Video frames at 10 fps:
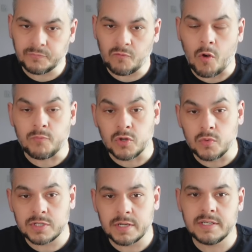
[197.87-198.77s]
Rob
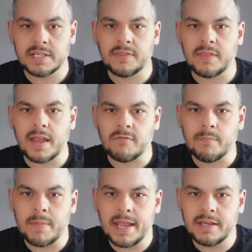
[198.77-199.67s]
Dawson said that there
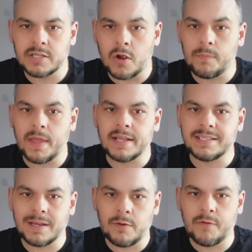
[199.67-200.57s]
remains hope that a
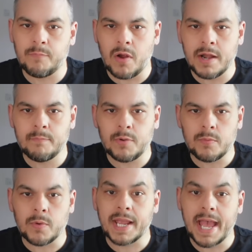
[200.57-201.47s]
deal for Bryan
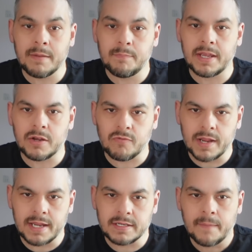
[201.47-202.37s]
Mbeumo can be
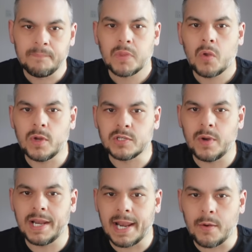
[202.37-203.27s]
agreed, which
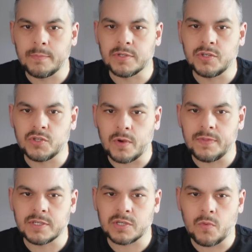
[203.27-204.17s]
will allow him to join the
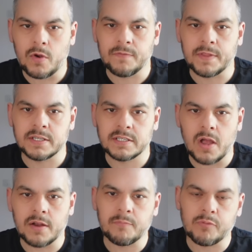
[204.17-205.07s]
squad for the
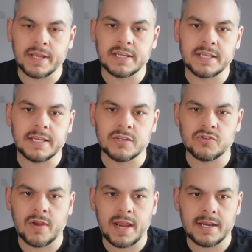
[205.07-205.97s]
start of pre-season
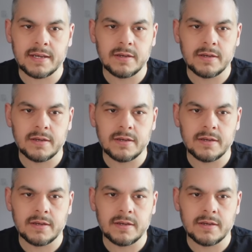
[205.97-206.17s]
training